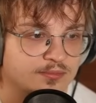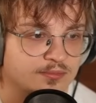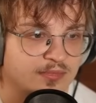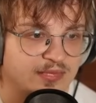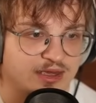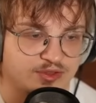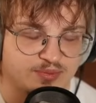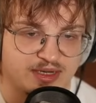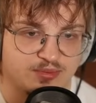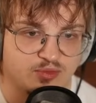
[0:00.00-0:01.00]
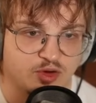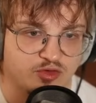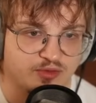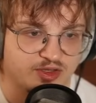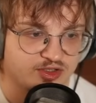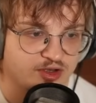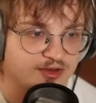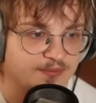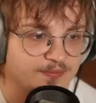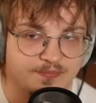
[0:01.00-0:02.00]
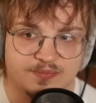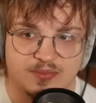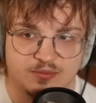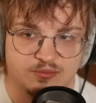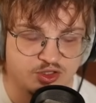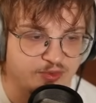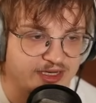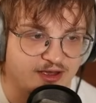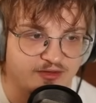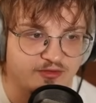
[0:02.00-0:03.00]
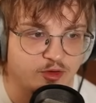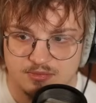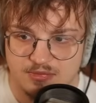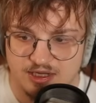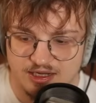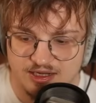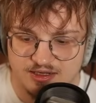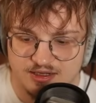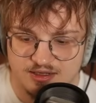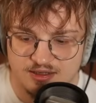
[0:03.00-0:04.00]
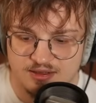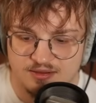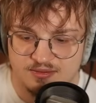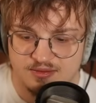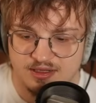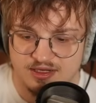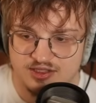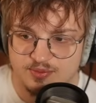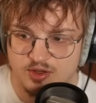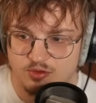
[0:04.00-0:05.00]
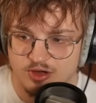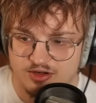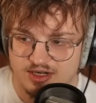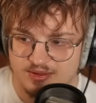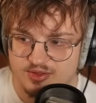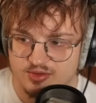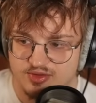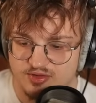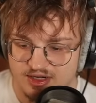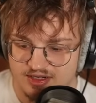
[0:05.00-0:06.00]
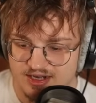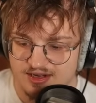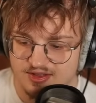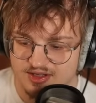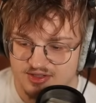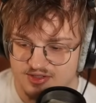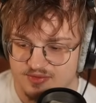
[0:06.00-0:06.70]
That was a minimum roll from the Scald which we accounted for. And uh, he's a pure water type, so he's fucking dead to this.